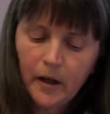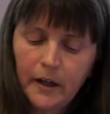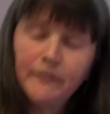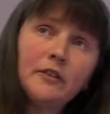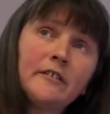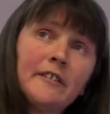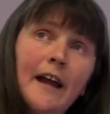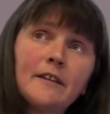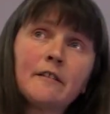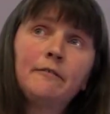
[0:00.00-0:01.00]
If you'd
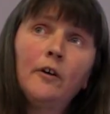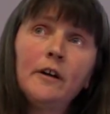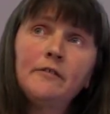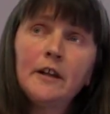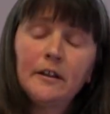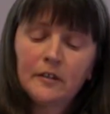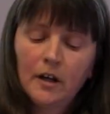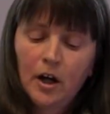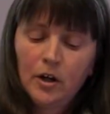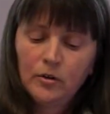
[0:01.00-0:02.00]
said 5 years
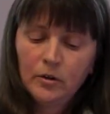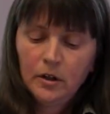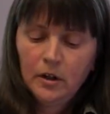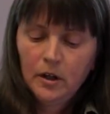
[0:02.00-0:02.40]
ago